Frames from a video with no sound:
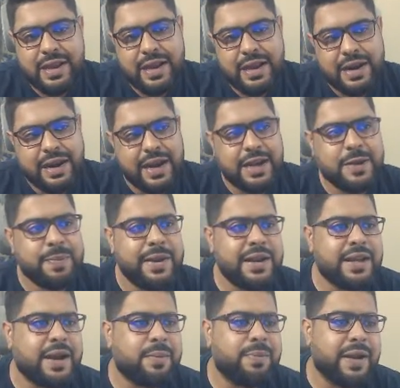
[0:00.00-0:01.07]
Red pen
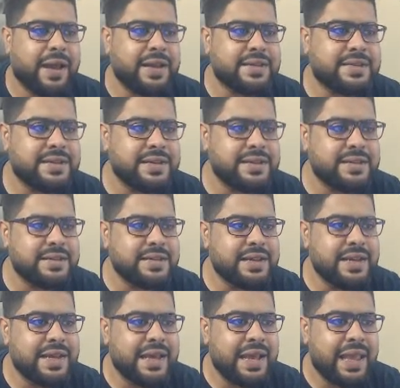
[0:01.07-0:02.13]
ka price is
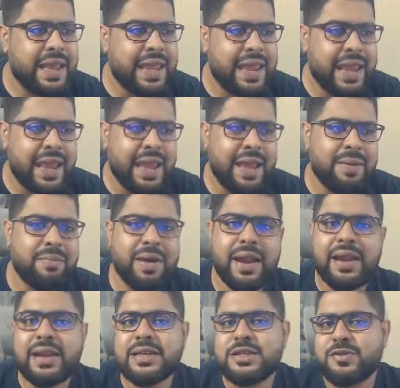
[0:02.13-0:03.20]
A
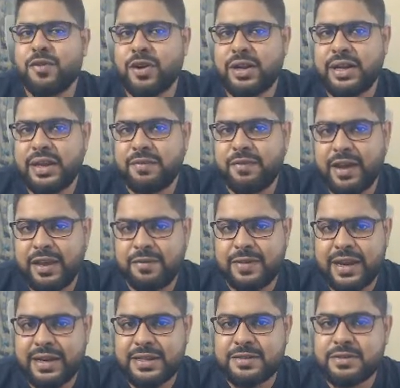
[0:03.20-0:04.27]
minus 45. That
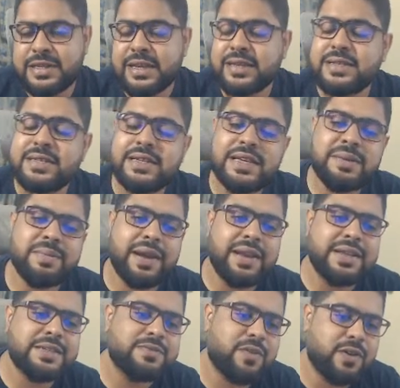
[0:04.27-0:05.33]
is 60
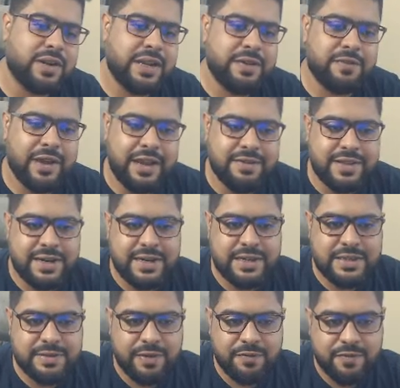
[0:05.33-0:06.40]
minus 45. That is
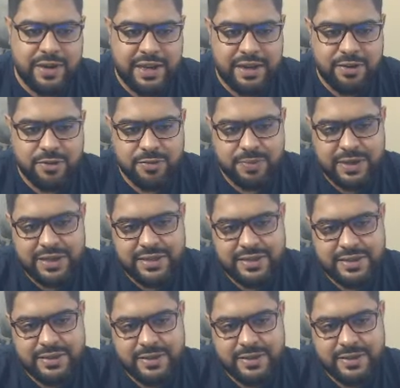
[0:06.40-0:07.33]
15 rupees.